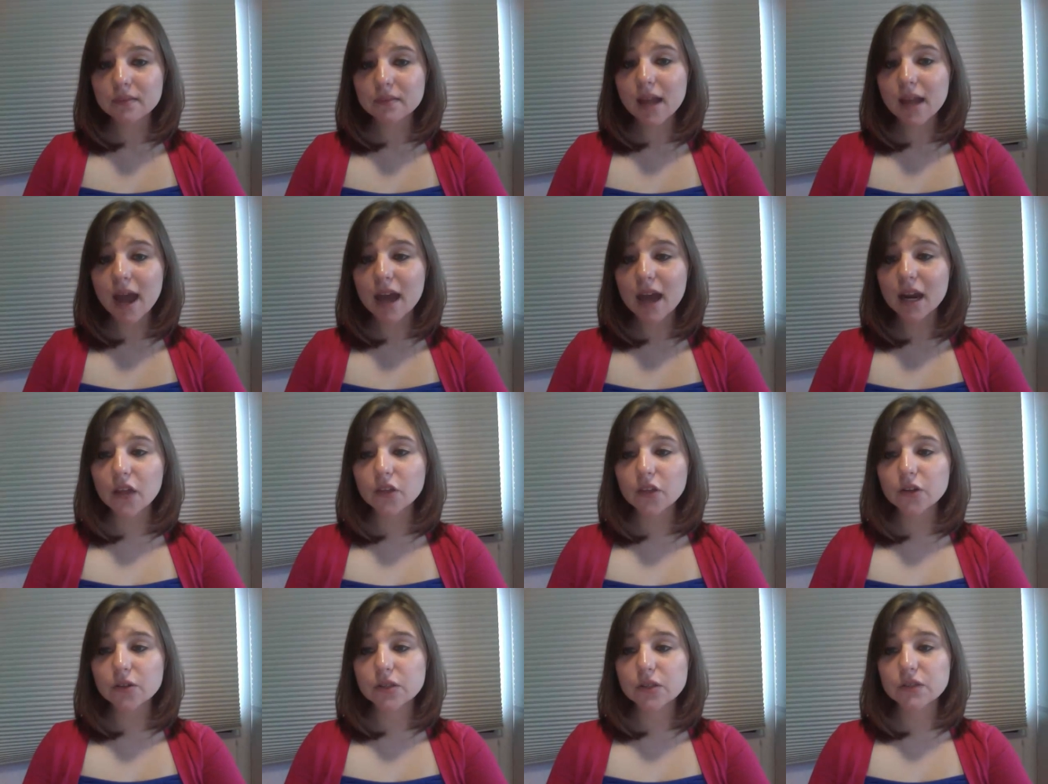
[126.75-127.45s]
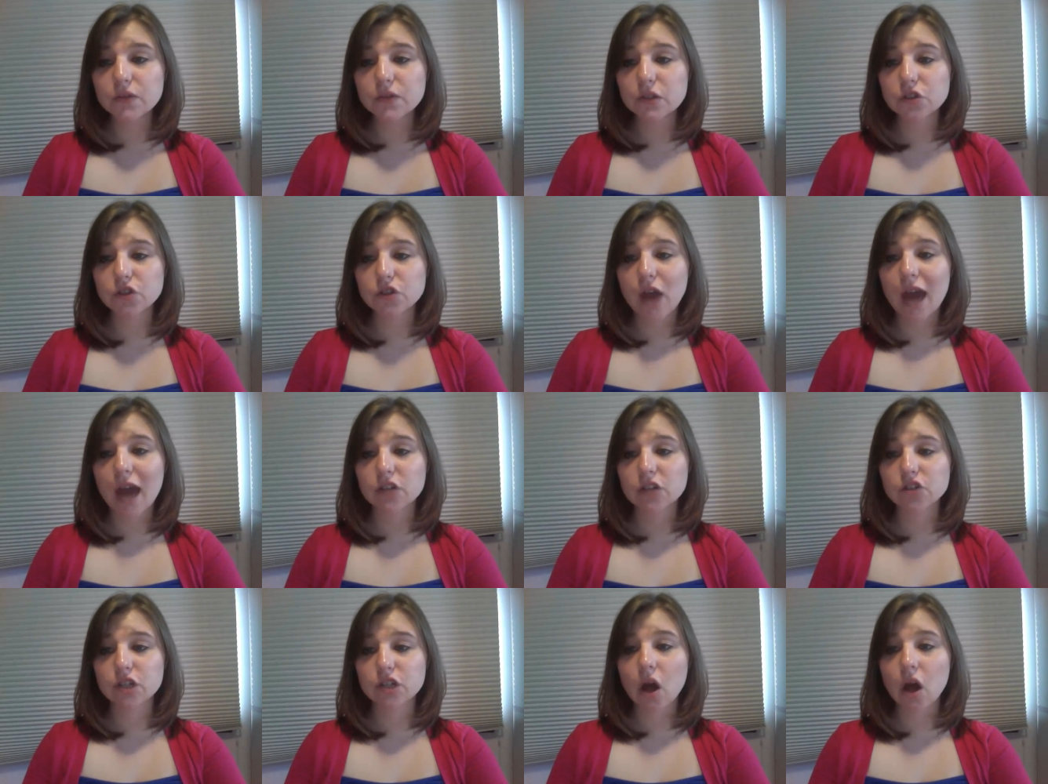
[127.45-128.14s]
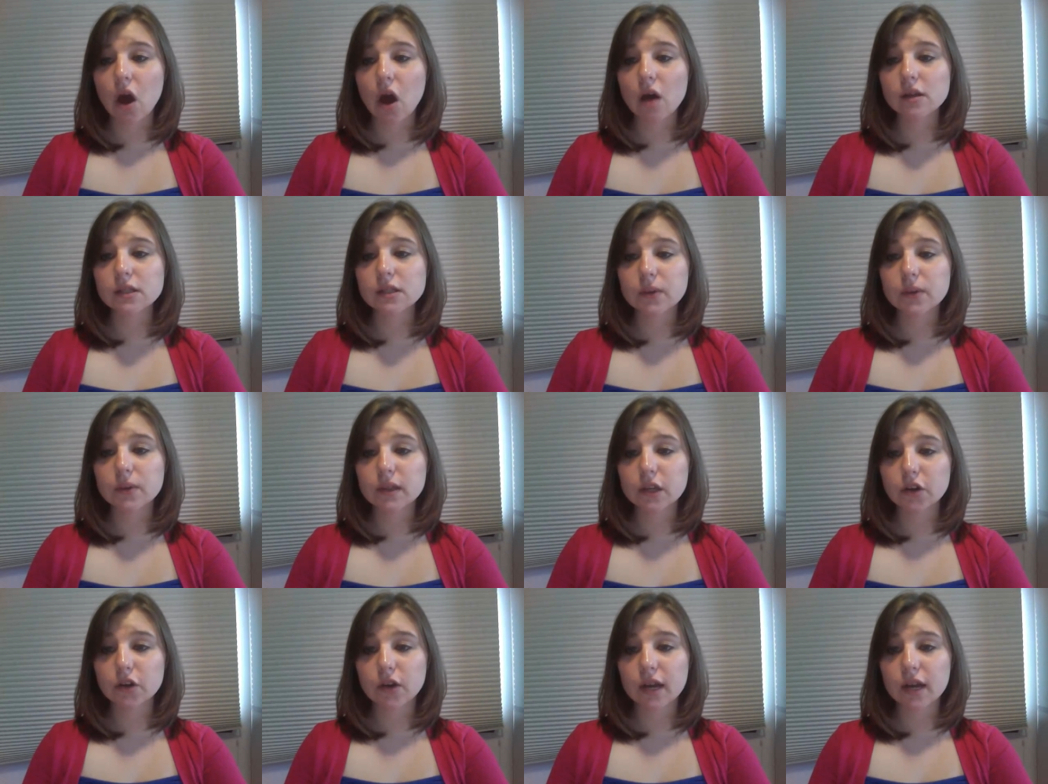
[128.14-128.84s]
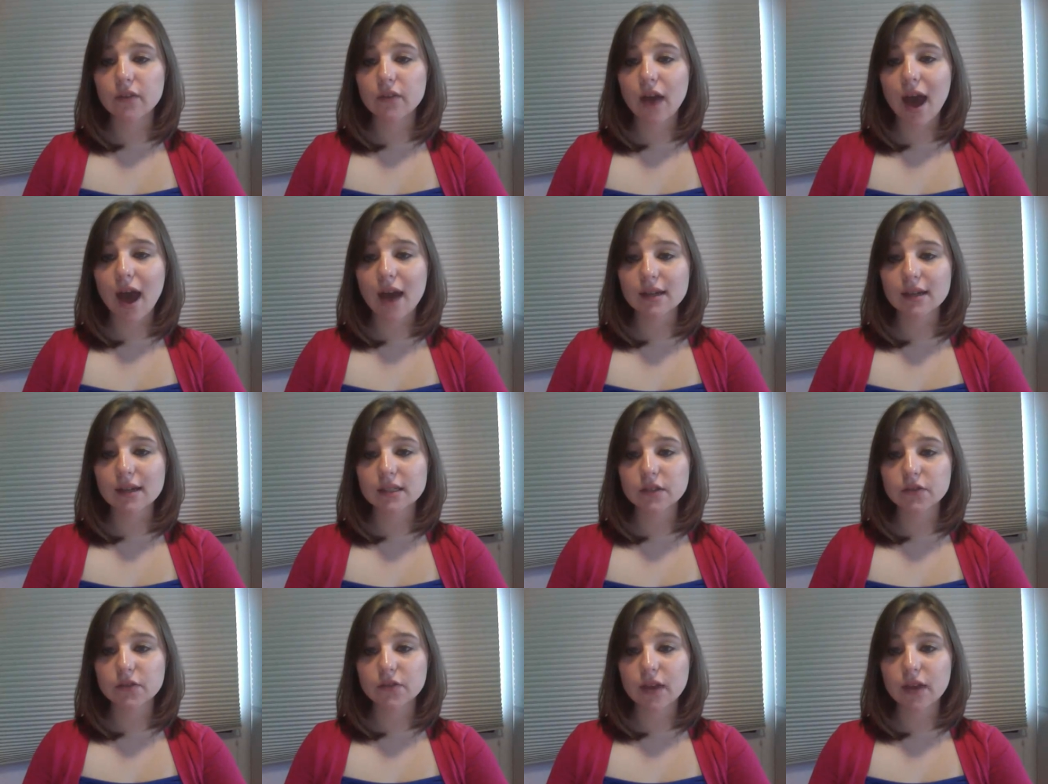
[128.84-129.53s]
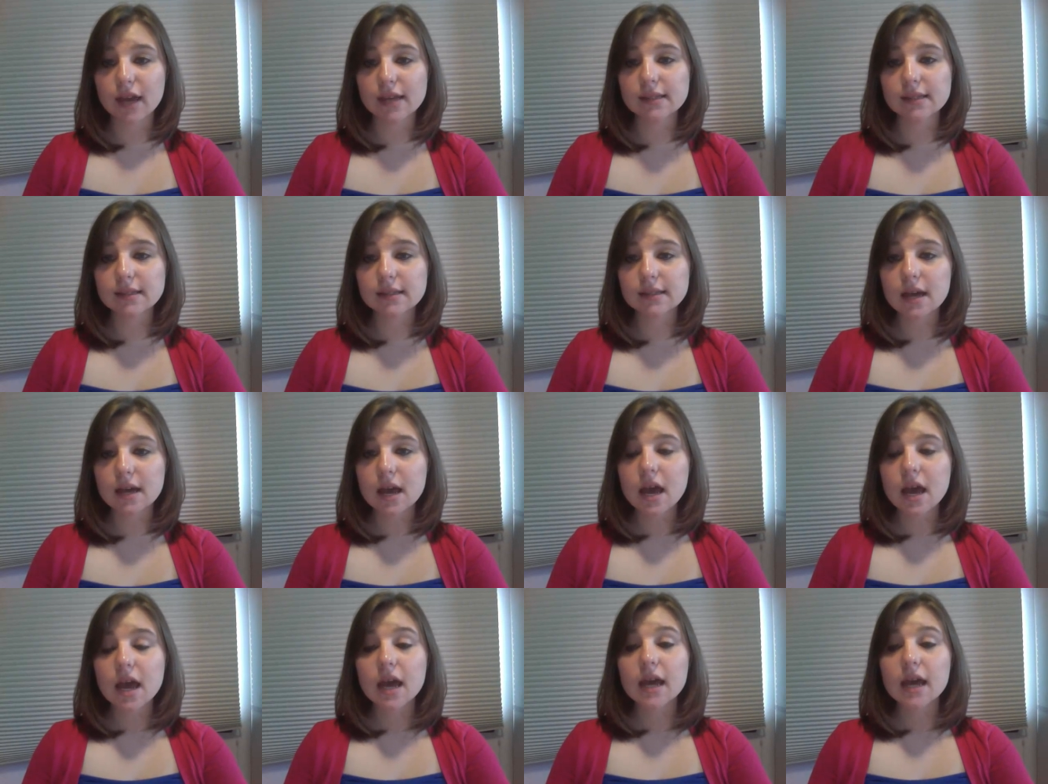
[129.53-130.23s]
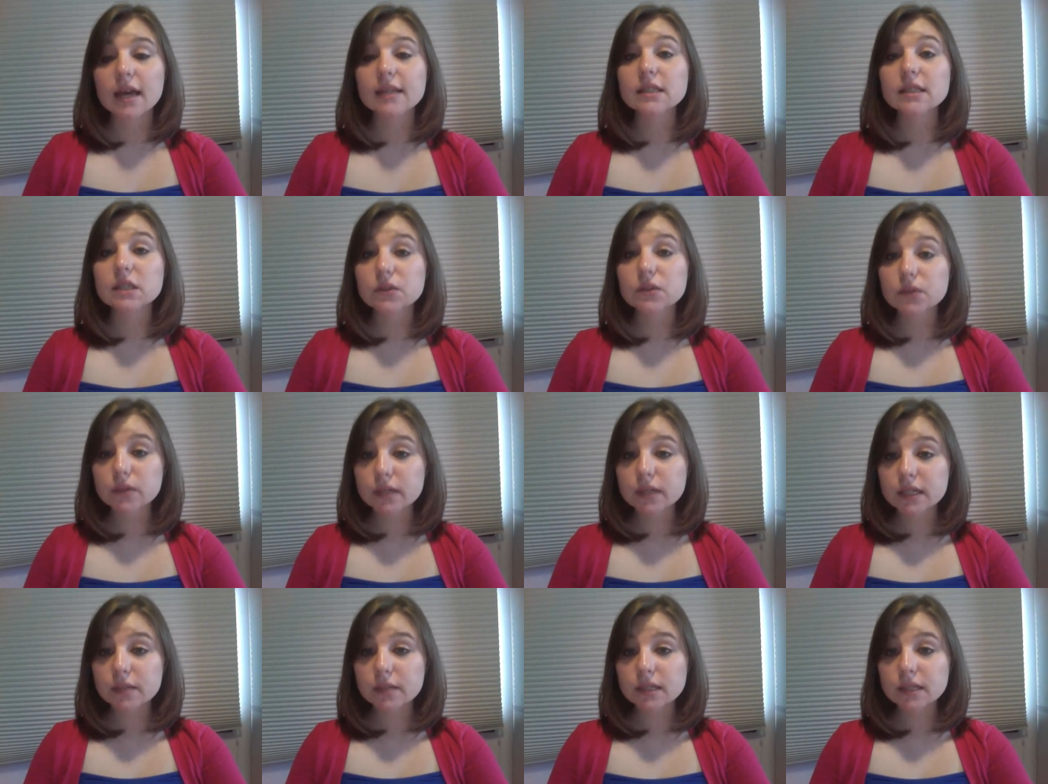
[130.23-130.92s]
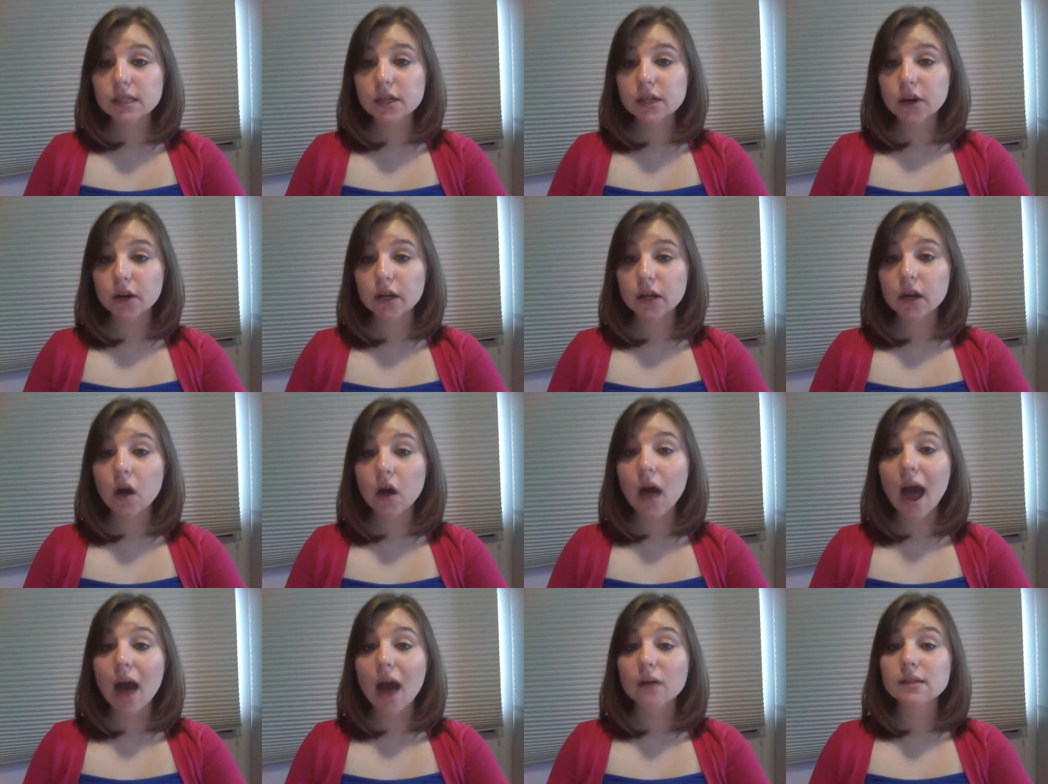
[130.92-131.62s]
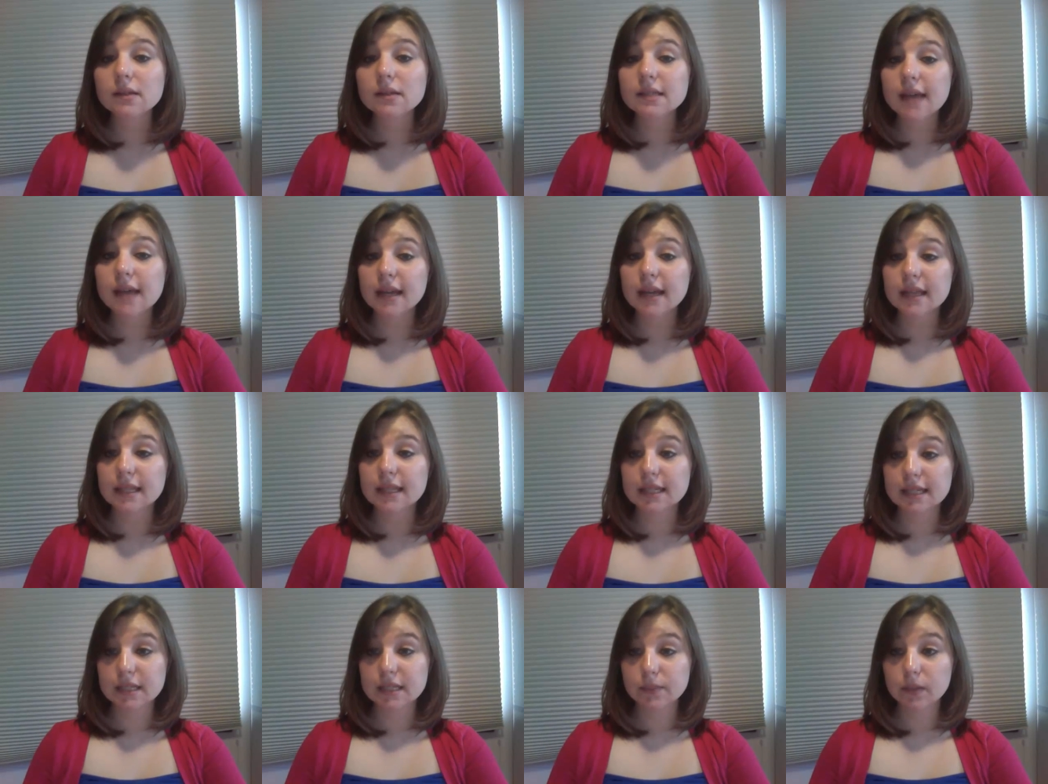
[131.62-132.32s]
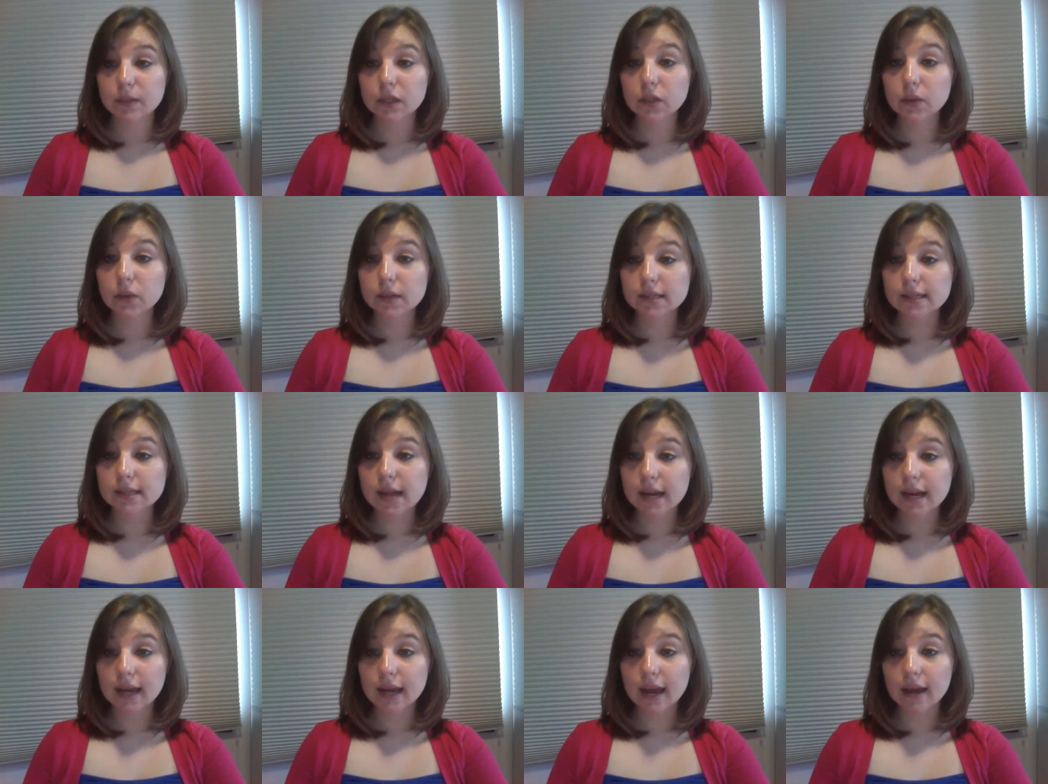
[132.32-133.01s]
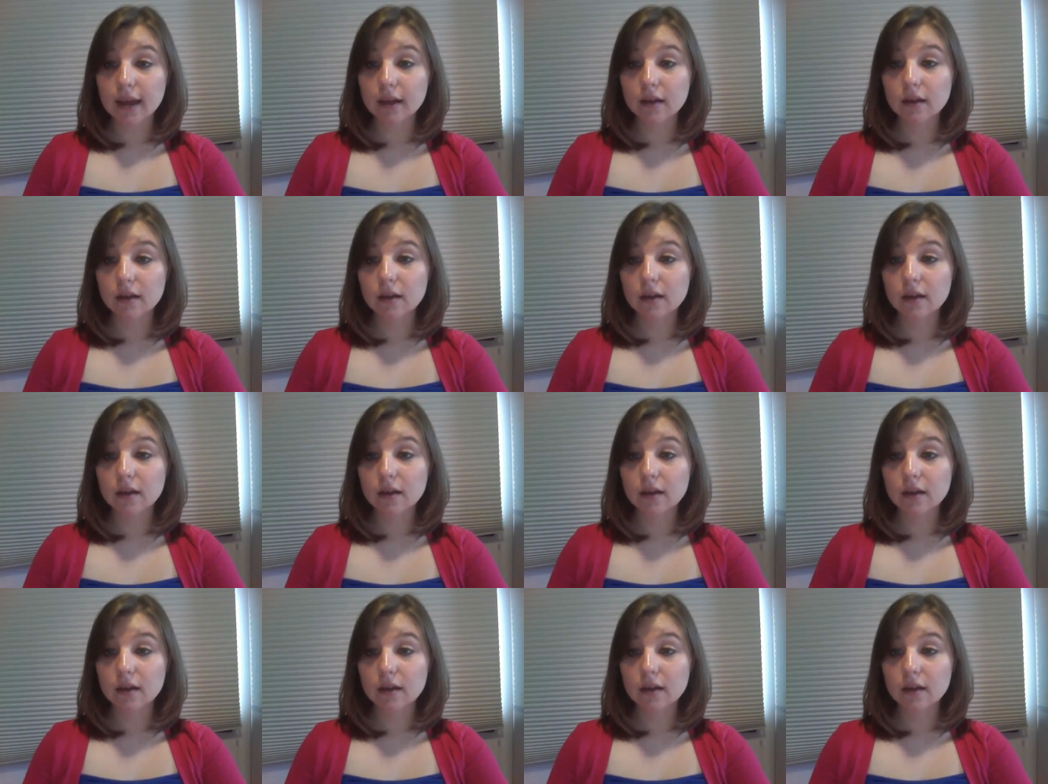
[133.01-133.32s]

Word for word: Another useful strategy, also in the creative active phase, is to read material outside of the discipline you are studying.